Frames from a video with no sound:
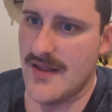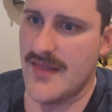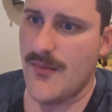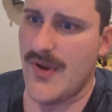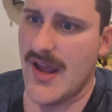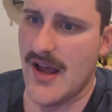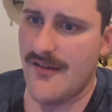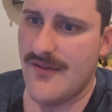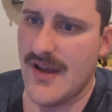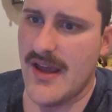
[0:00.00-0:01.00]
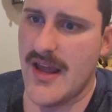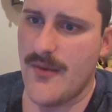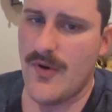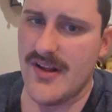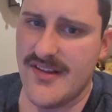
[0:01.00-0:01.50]
Then we have
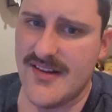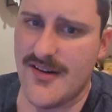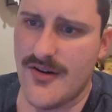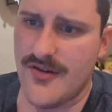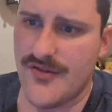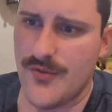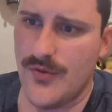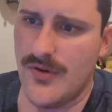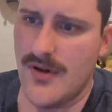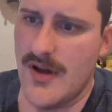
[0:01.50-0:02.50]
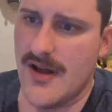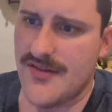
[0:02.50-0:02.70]
NYC Charter School